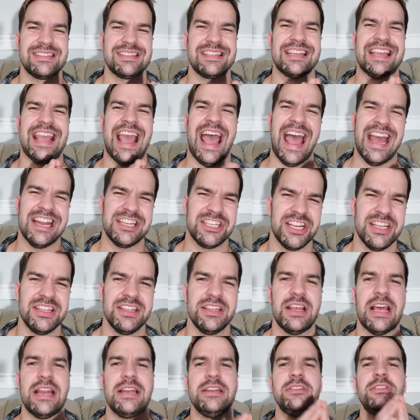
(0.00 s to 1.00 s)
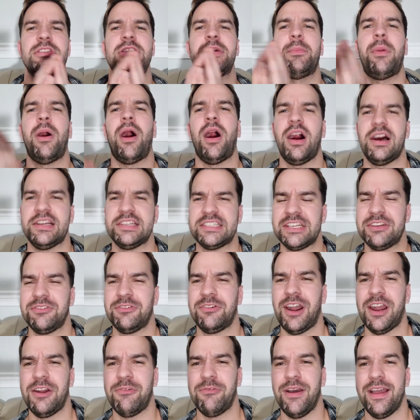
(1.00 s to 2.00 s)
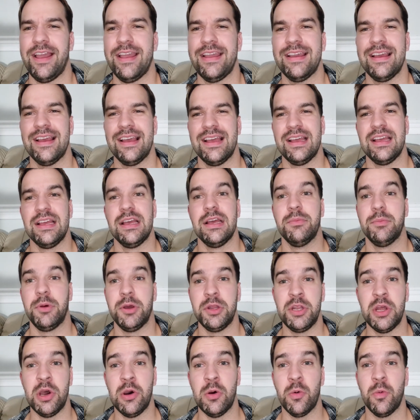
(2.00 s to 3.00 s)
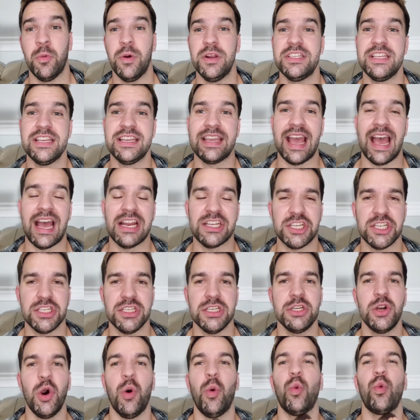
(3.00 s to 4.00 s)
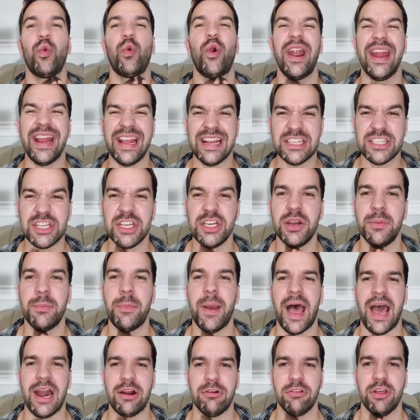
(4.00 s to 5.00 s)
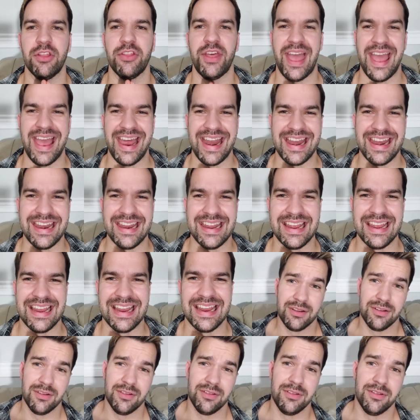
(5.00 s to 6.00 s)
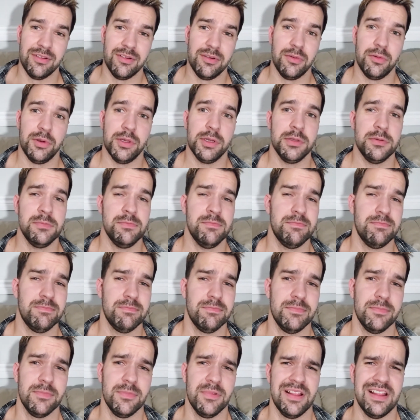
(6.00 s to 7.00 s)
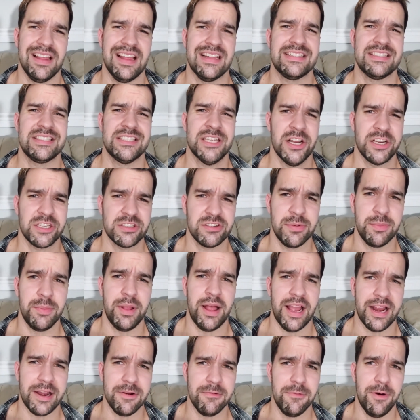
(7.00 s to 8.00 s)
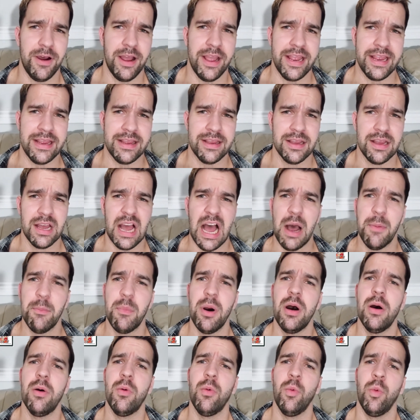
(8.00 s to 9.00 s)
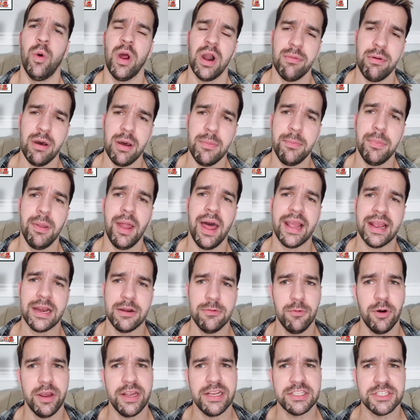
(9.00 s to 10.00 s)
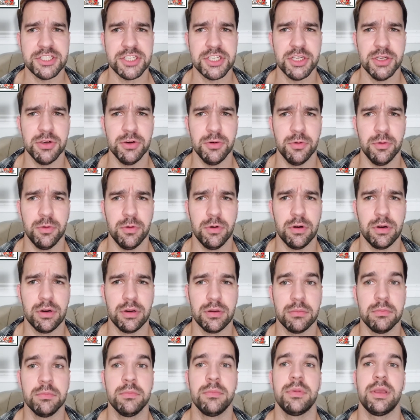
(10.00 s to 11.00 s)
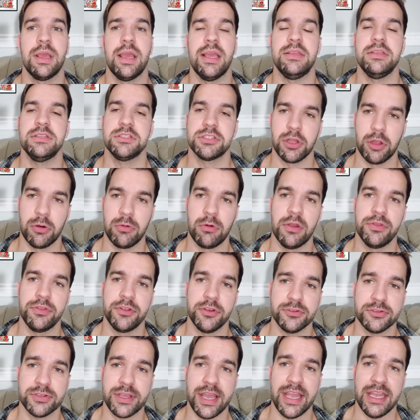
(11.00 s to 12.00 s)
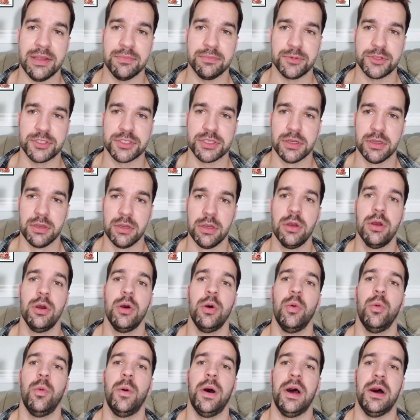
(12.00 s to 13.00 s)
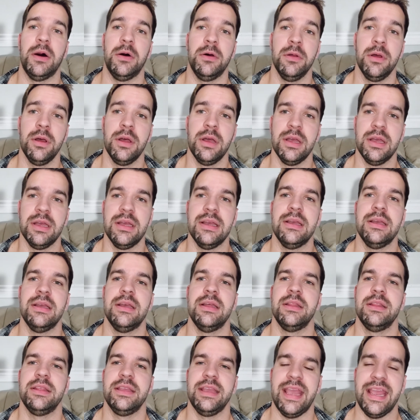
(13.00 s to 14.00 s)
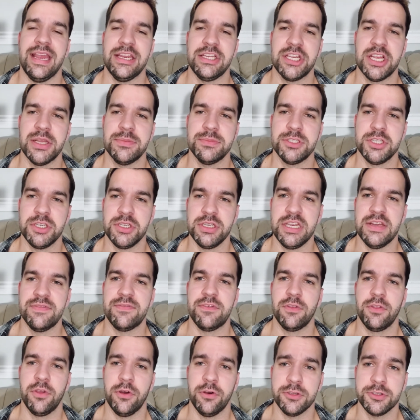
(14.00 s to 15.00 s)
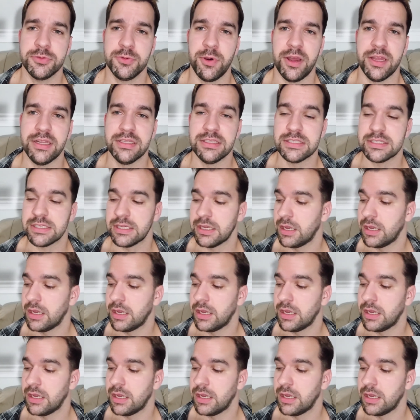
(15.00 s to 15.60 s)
catch it and then deposit it right away. But no, once you catch it, you go right into your battle of N. Well, that sucks for Black and White, but what about Black and White 2? Can you still run those games? Well, the HMs you need for those ones